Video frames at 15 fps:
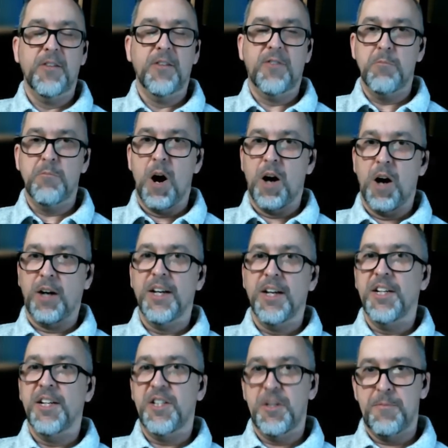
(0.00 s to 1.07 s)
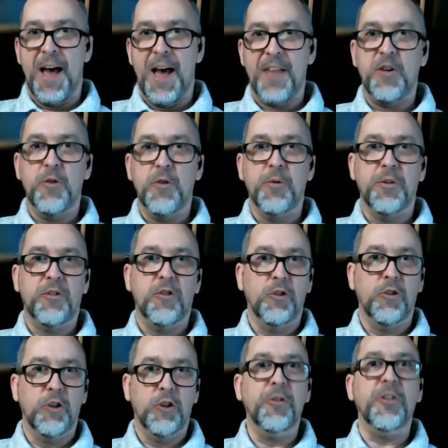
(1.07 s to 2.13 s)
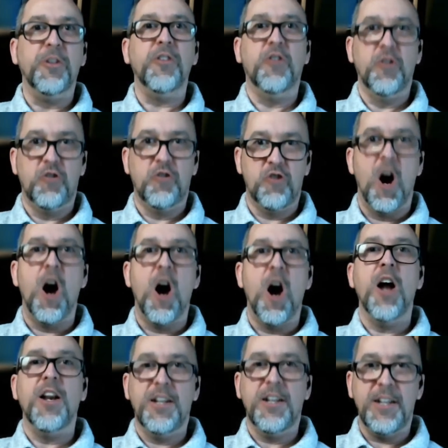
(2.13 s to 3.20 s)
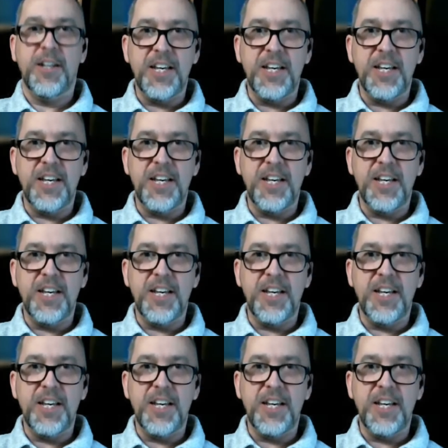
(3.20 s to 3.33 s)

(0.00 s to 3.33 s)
from Mark to Matthew to Luke to John.